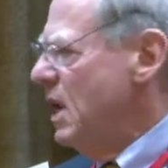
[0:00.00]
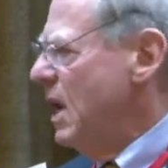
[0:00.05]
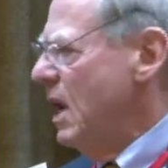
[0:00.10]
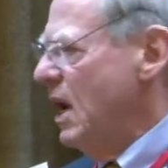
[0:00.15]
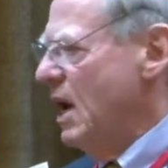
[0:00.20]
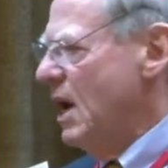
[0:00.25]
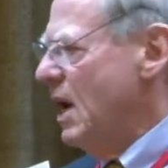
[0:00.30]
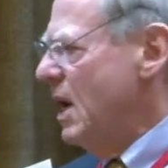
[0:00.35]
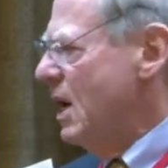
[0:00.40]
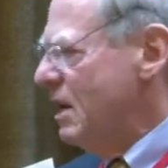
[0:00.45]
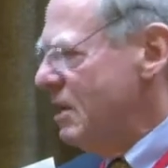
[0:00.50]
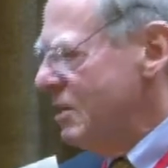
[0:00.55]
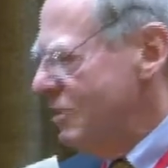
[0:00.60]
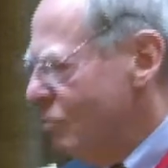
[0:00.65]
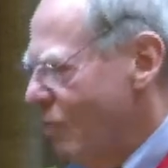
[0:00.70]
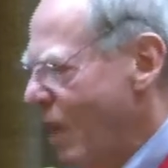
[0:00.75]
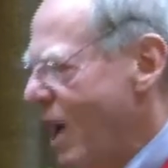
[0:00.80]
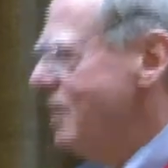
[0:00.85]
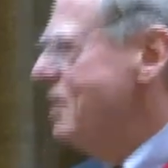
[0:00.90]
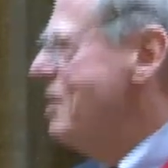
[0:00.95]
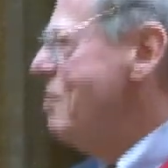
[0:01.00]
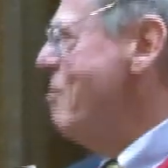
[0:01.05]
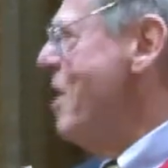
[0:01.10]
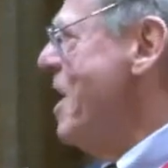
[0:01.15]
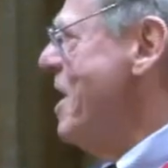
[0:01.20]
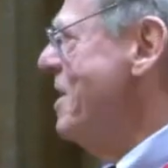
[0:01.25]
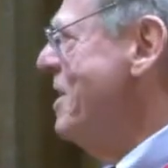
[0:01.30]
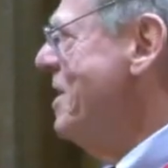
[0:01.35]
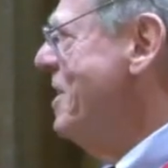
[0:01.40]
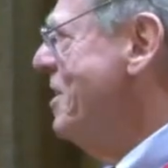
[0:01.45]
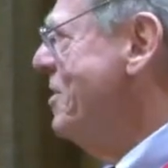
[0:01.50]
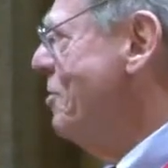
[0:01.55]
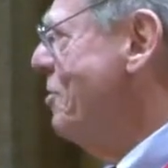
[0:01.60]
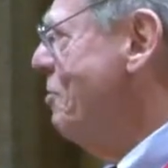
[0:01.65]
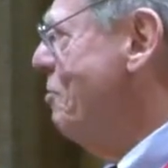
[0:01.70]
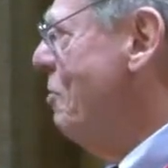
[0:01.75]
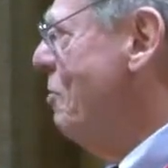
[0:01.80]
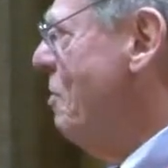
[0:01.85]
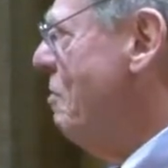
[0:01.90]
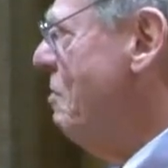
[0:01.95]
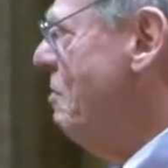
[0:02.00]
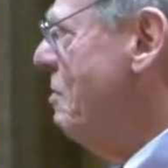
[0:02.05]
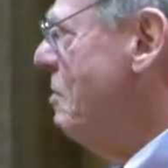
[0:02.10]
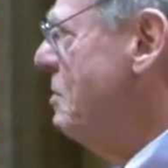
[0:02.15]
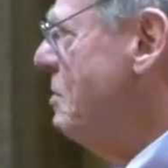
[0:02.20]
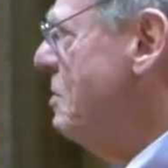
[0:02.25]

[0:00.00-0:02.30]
to undermine the rule of law.